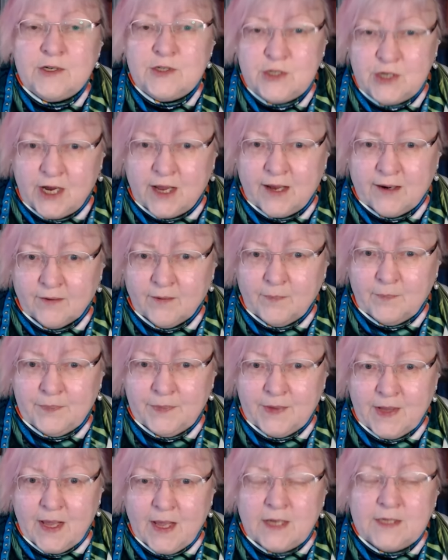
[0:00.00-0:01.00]
channel
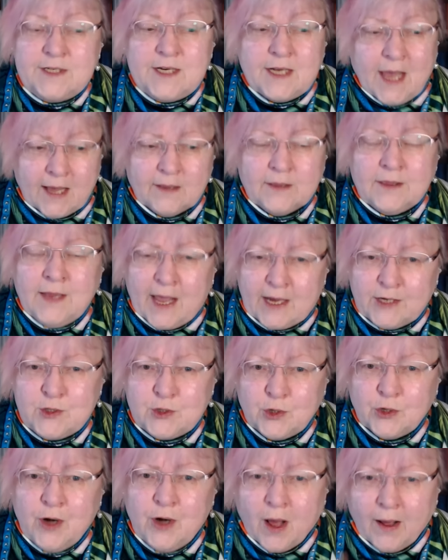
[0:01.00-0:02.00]
to get
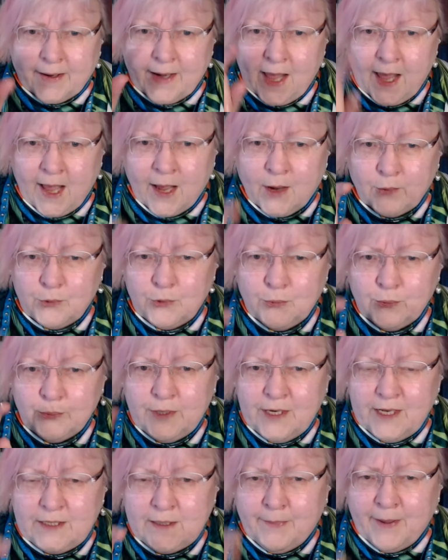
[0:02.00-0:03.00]
lectured on how you
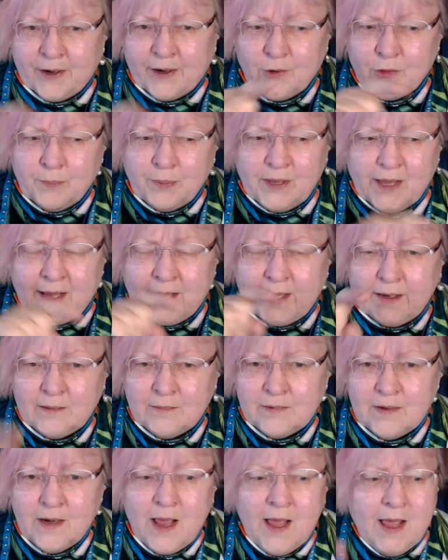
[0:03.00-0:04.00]
need to better the planet
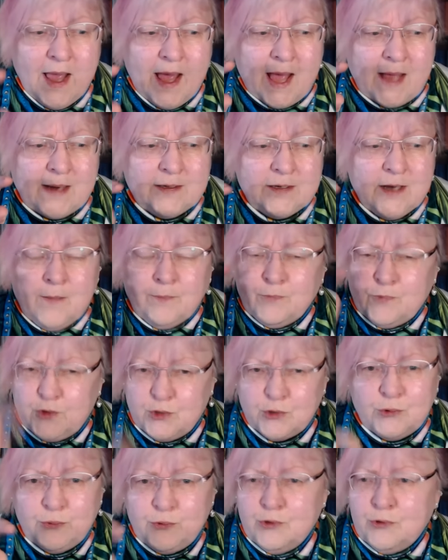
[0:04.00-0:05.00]
and
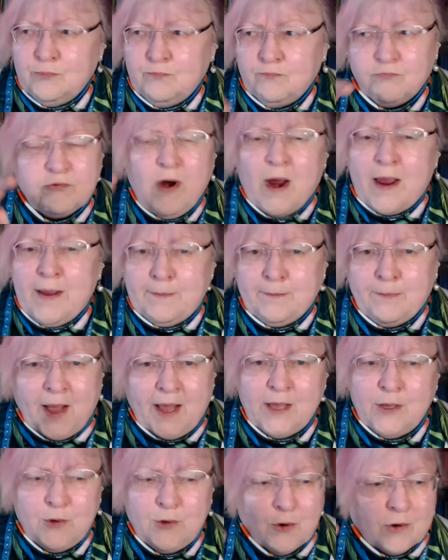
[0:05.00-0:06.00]
do right
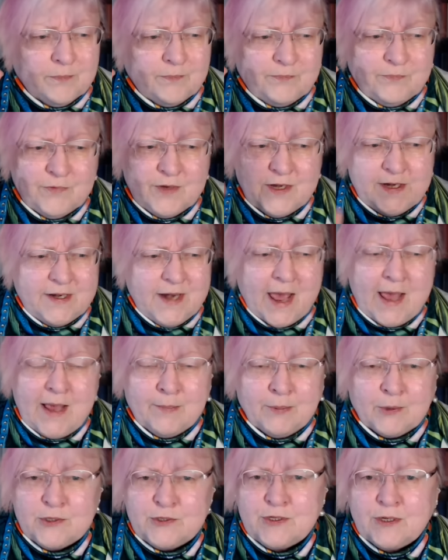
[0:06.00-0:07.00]
by your
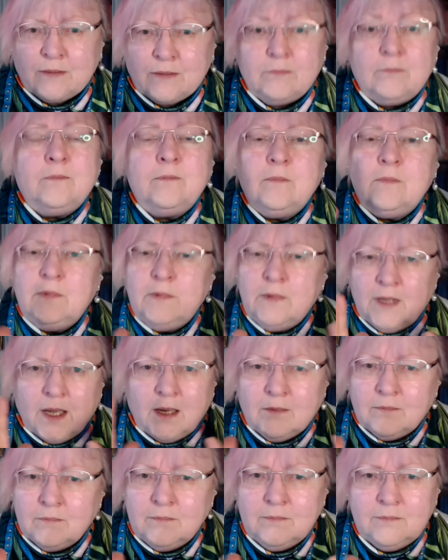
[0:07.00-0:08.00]
neighbors. And no,